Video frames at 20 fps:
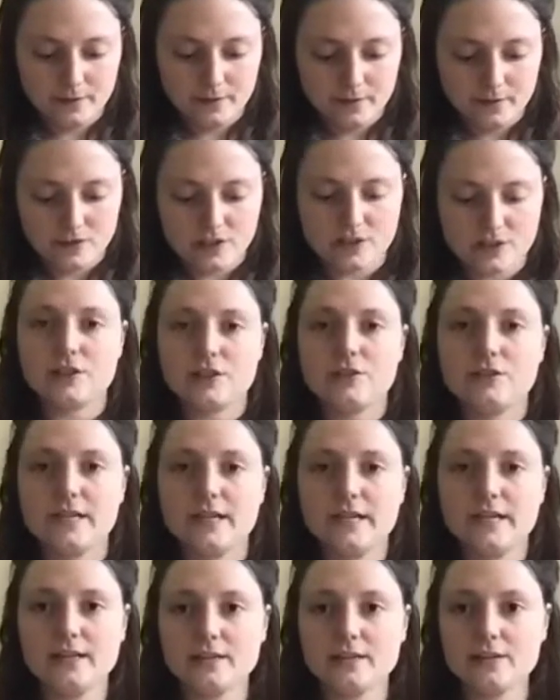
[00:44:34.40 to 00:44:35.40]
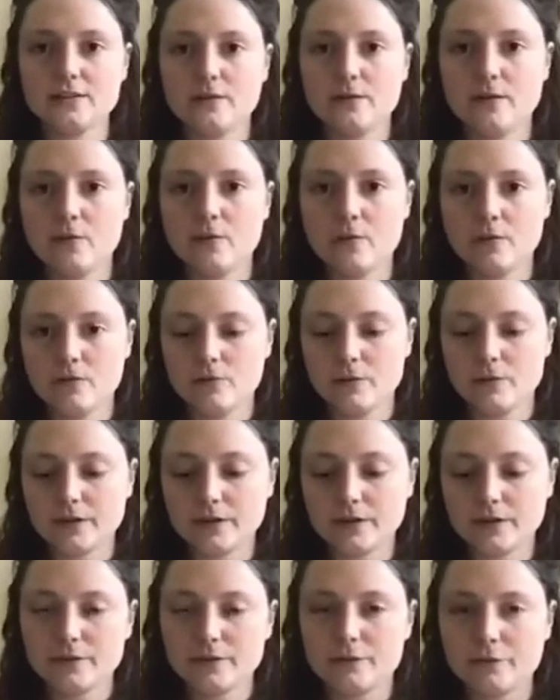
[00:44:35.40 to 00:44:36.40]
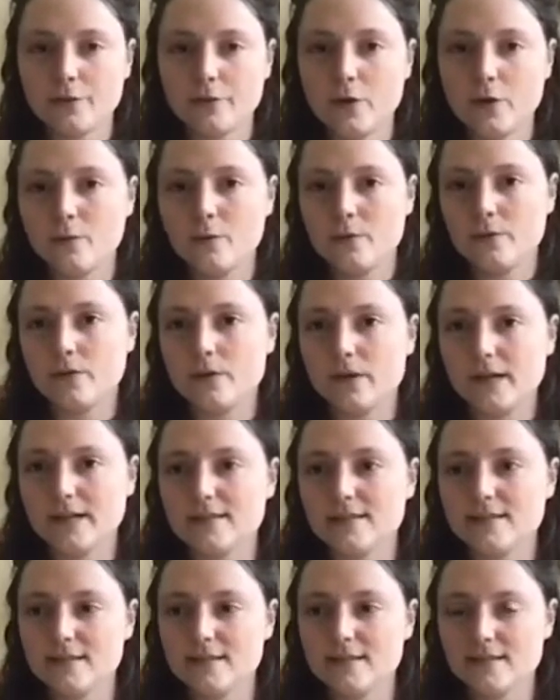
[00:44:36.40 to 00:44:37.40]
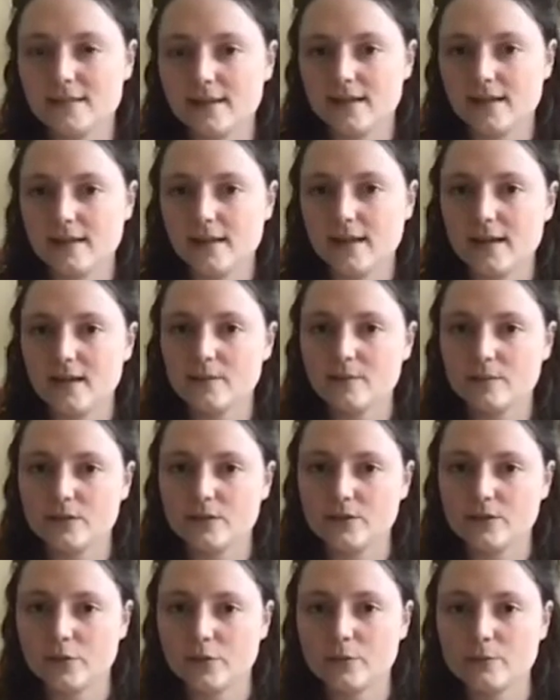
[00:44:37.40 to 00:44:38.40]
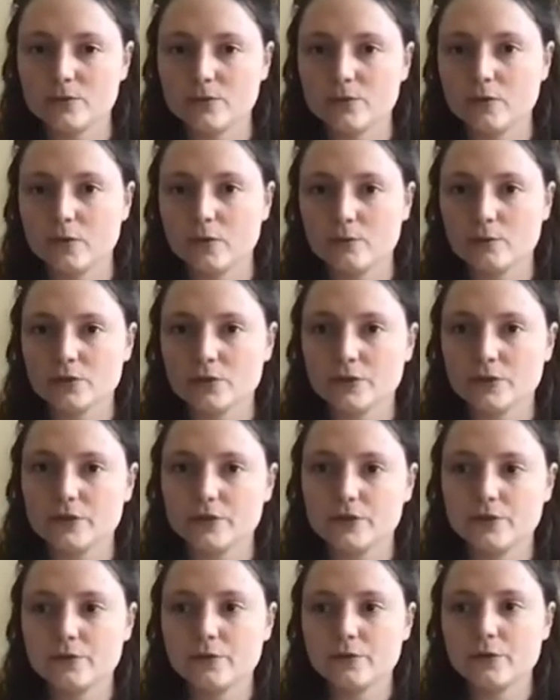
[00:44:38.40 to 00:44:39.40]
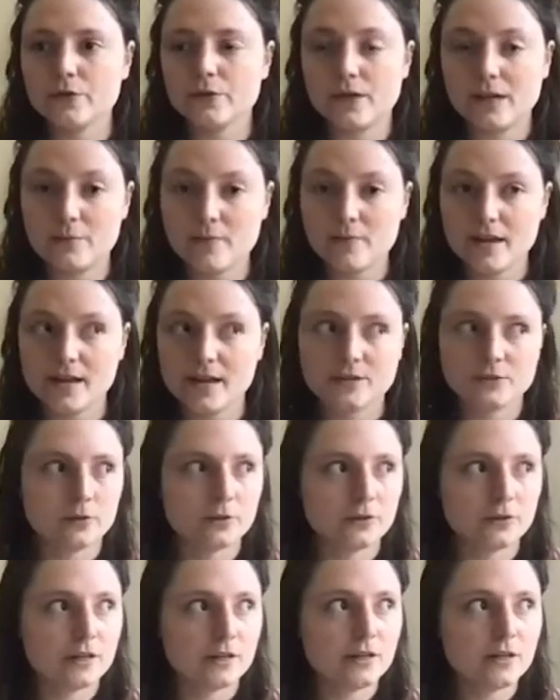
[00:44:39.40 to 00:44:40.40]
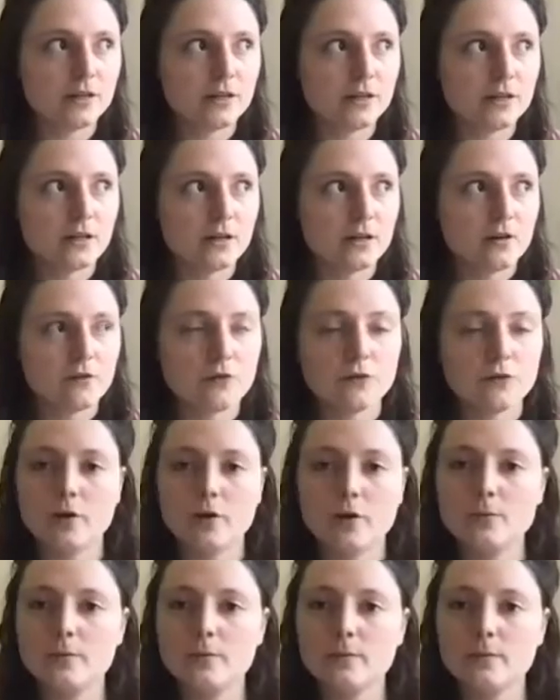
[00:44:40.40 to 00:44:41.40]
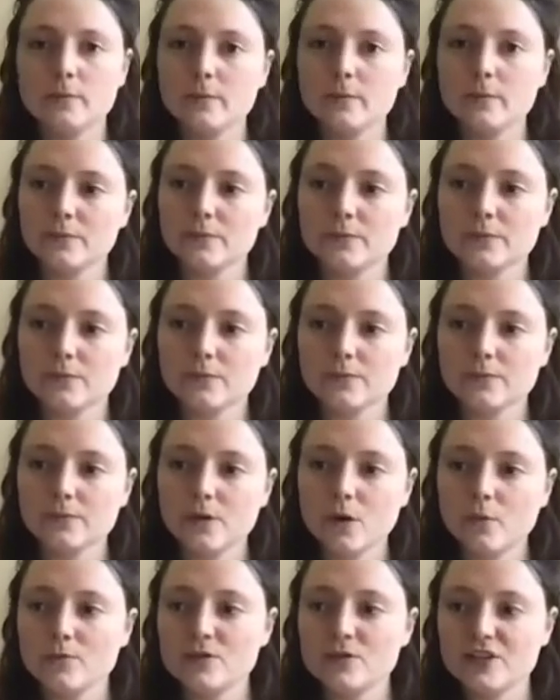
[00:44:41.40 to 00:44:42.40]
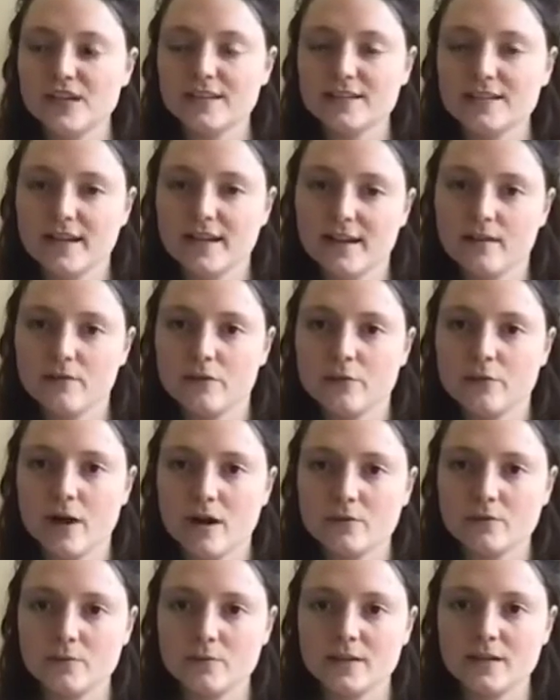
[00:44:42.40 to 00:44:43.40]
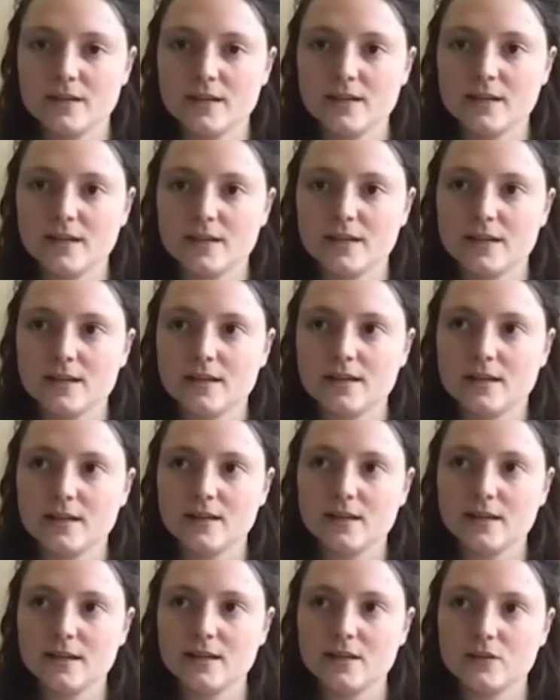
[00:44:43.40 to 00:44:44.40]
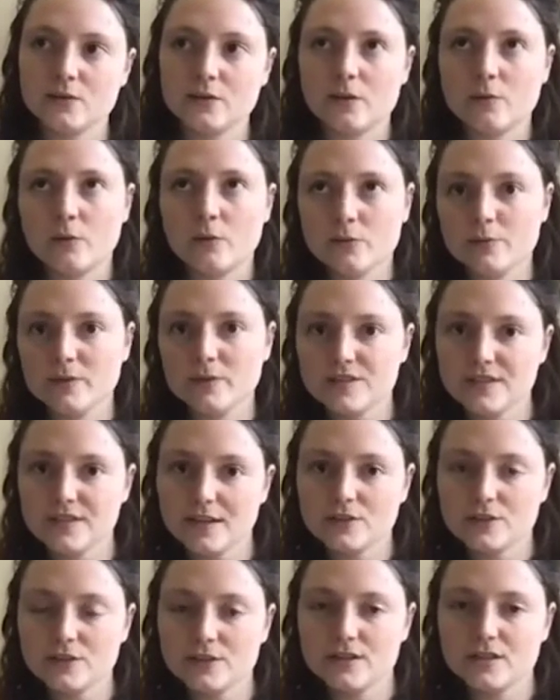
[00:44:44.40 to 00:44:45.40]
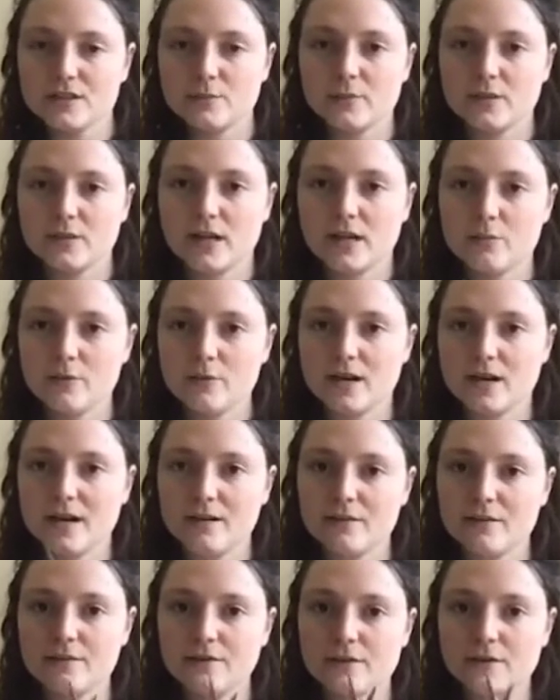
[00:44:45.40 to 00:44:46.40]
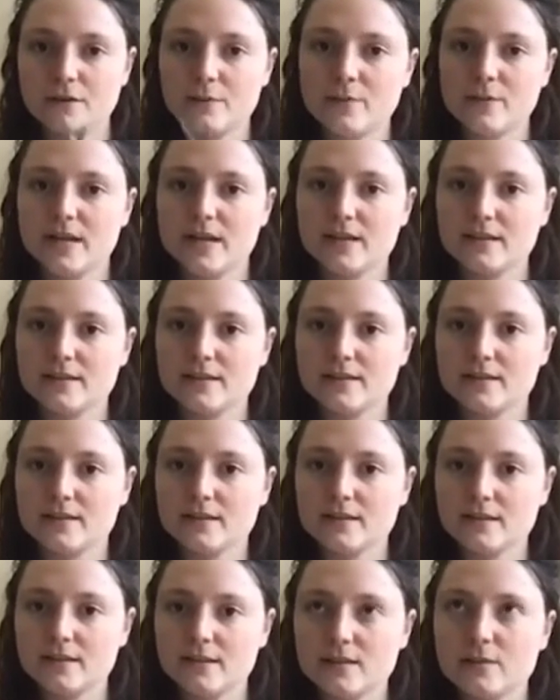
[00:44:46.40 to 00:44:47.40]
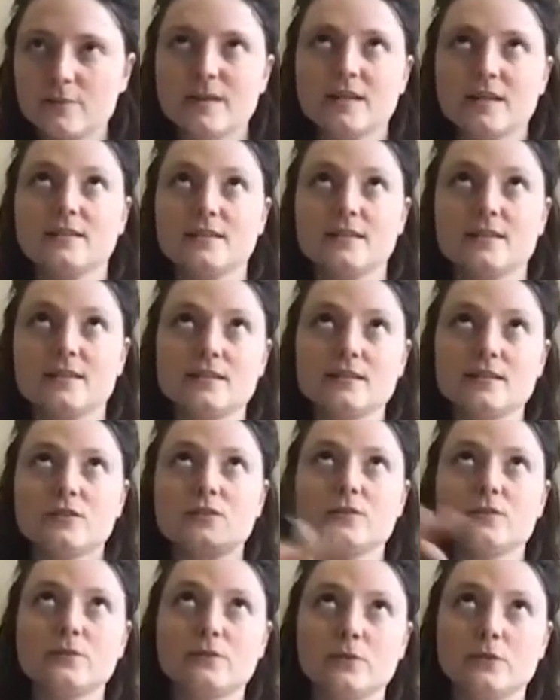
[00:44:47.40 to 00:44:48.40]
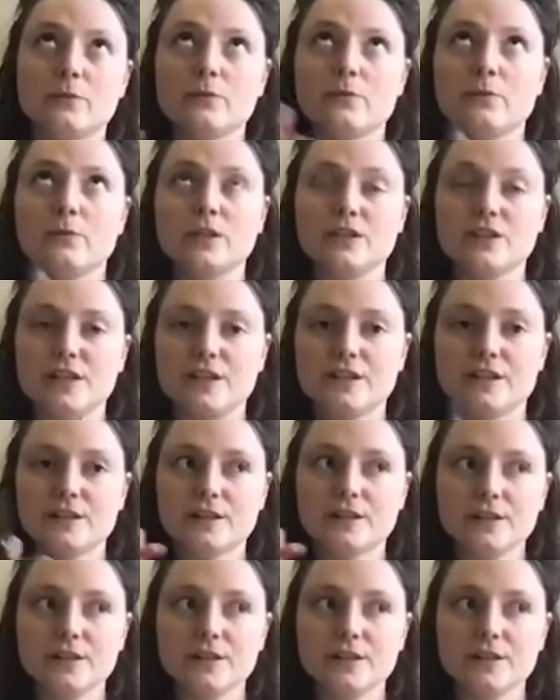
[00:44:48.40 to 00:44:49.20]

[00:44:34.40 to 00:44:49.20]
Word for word: digitally. So I will work from existing elements, from sculptures I made, or from objects I have around me, and so it won't be sketches, but I will have a base, a basis to, from which I